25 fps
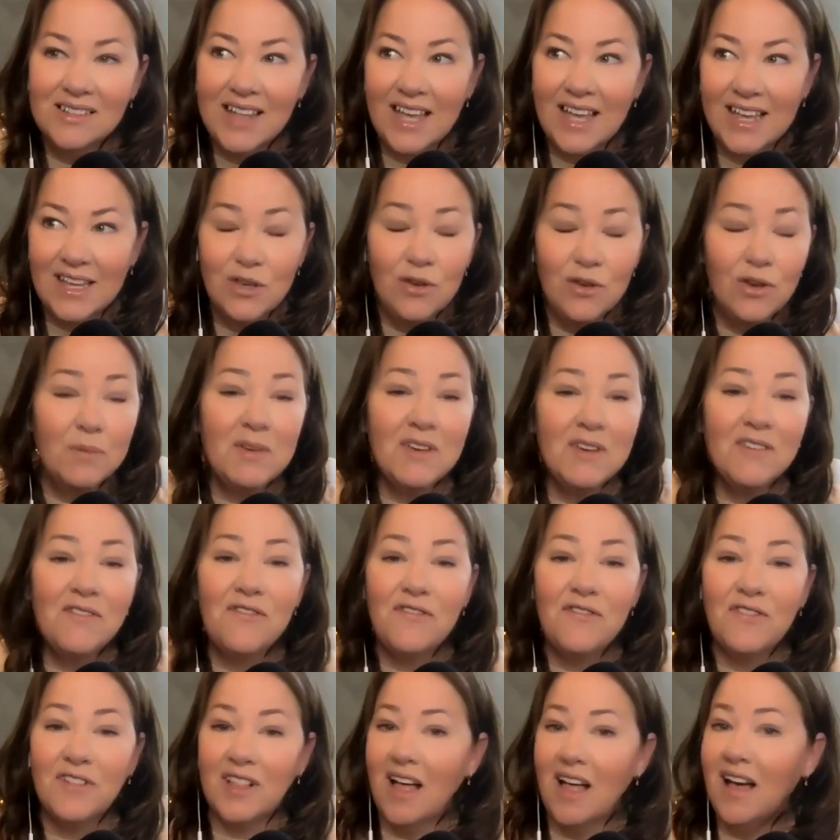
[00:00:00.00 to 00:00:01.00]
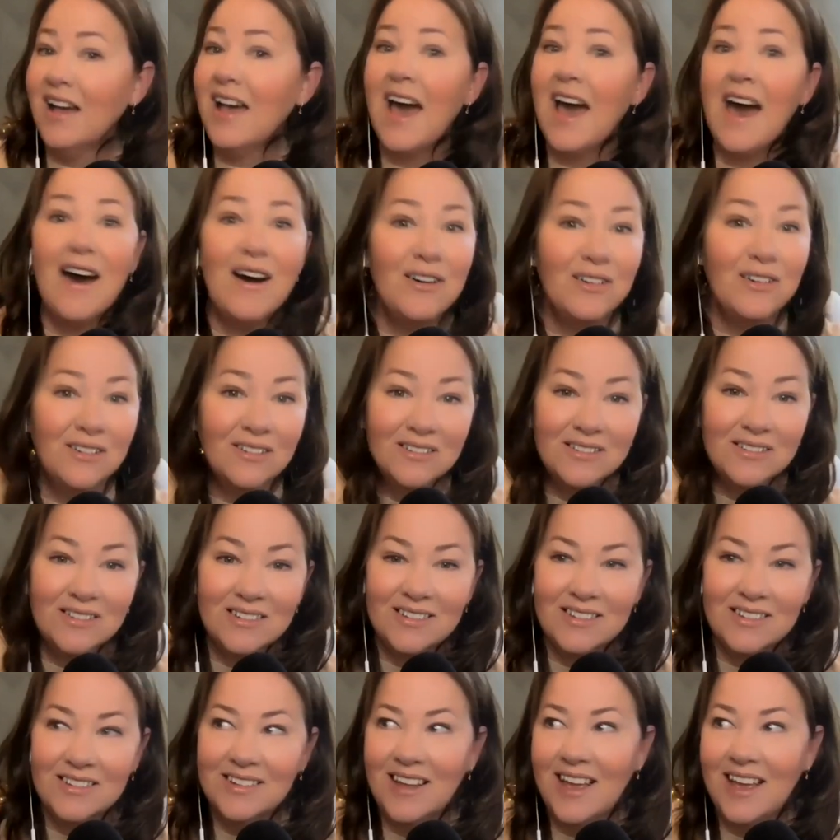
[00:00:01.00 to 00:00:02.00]
Like you could be flung out
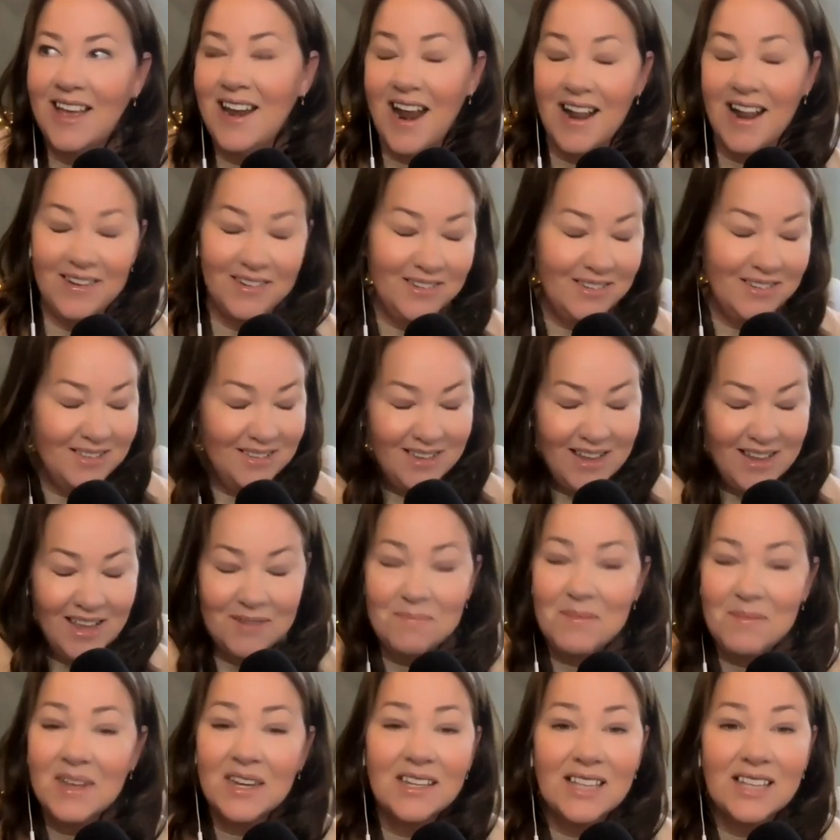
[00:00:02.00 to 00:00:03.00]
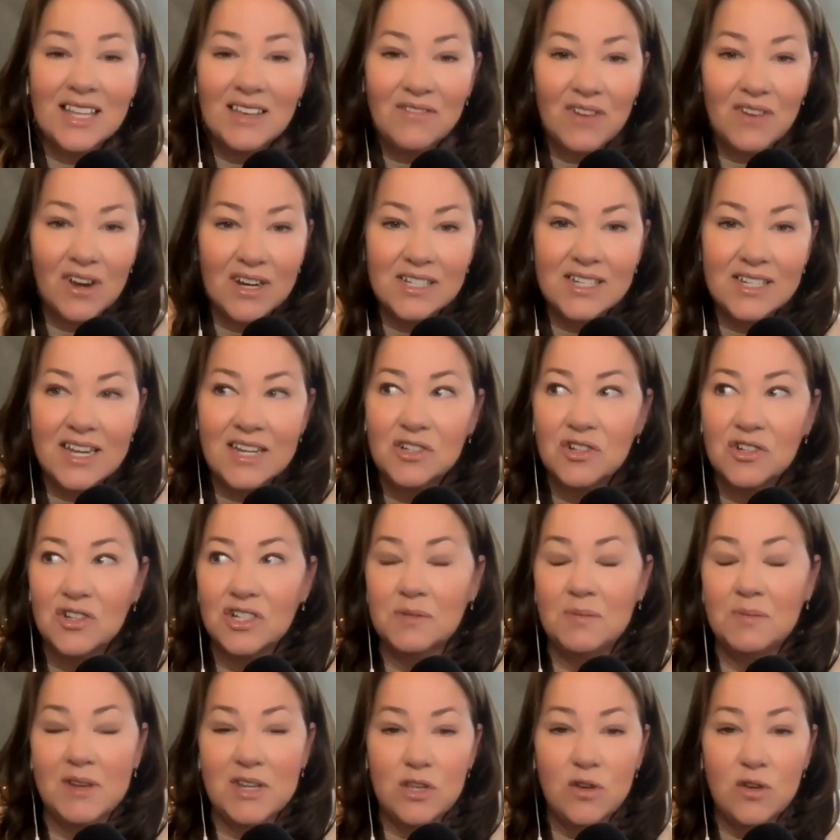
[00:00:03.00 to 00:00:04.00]
and admittedly very
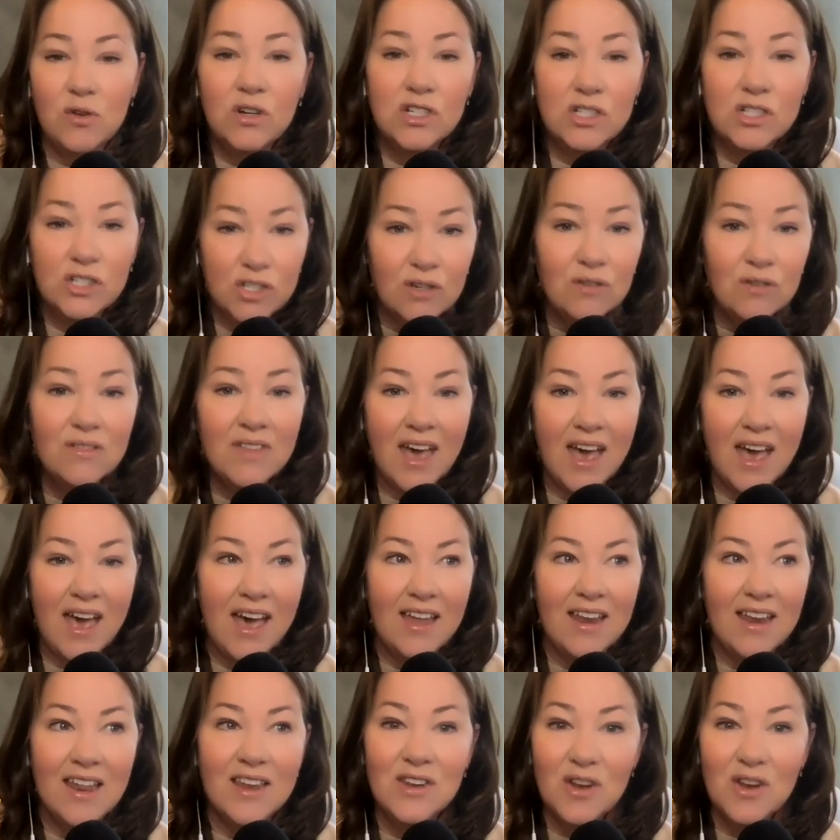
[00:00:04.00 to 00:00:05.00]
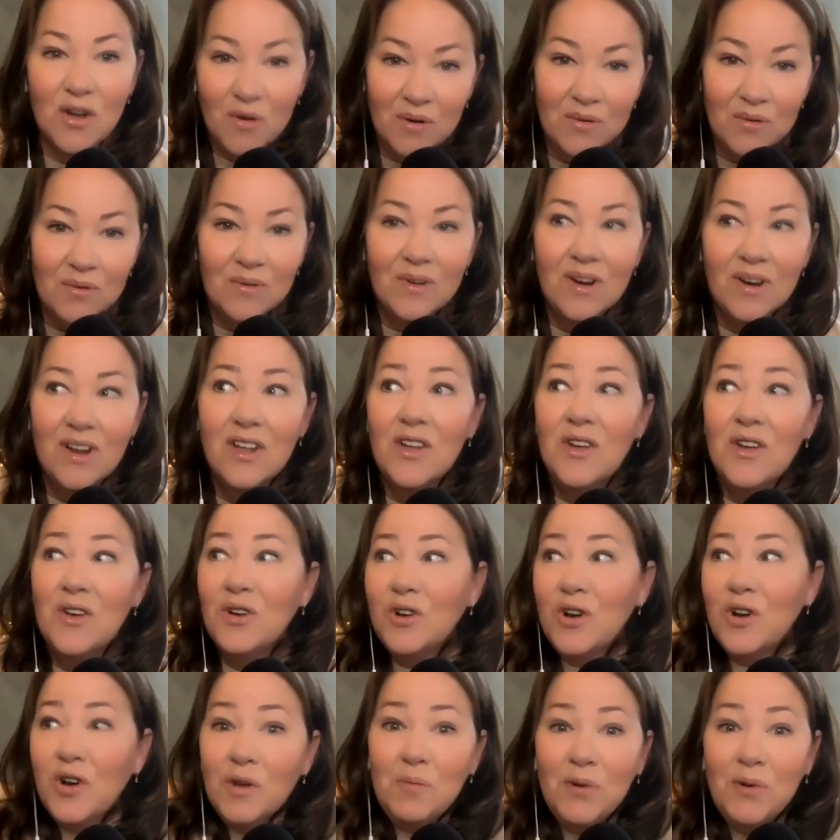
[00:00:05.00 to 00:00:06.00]
dangerous, but you could do that and no one
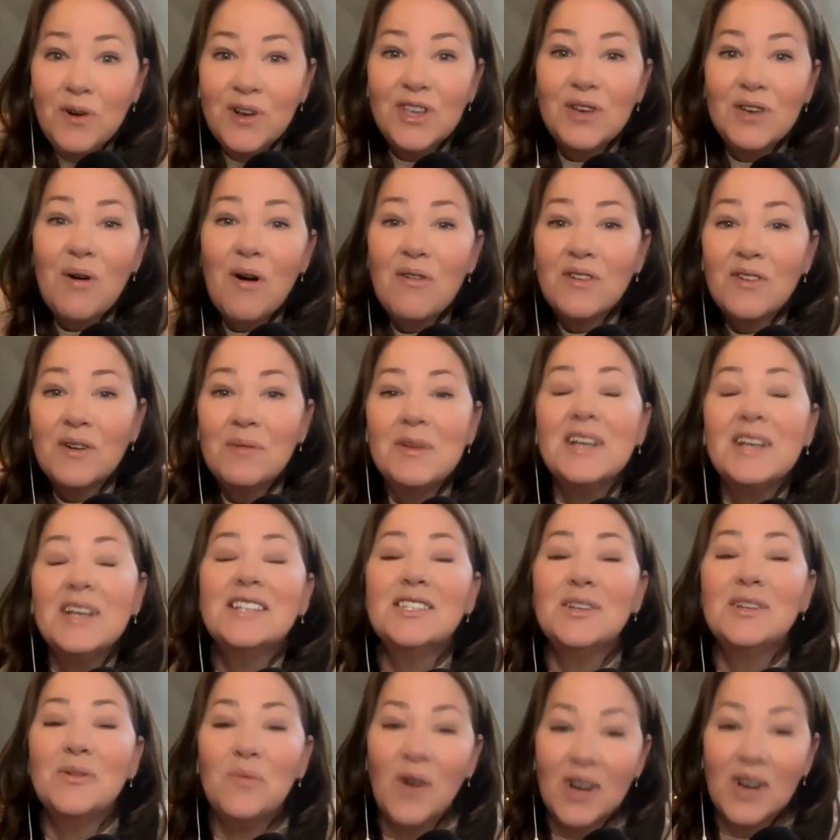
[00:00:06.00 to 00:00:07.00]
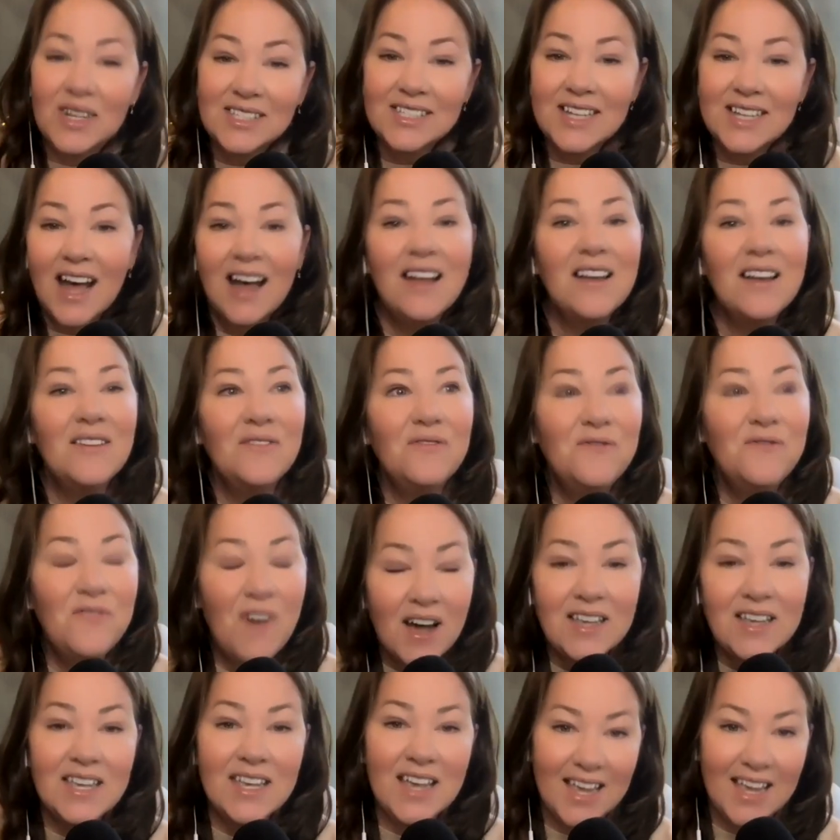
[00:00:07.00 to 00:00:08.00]
could pull you over because it was not
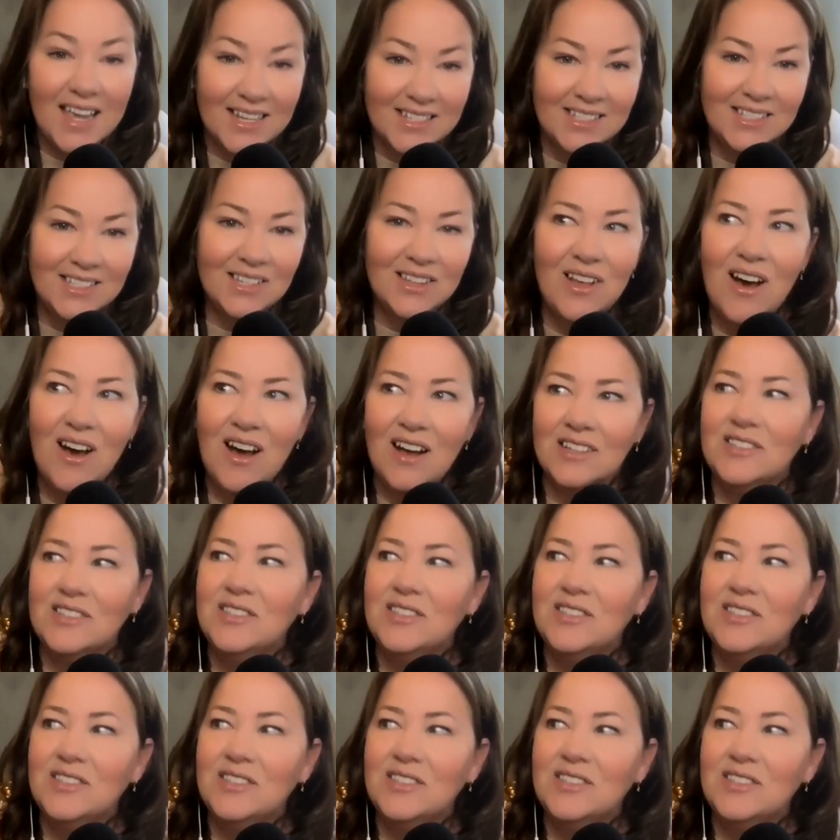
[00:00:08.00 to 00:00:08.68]
fucking against the law.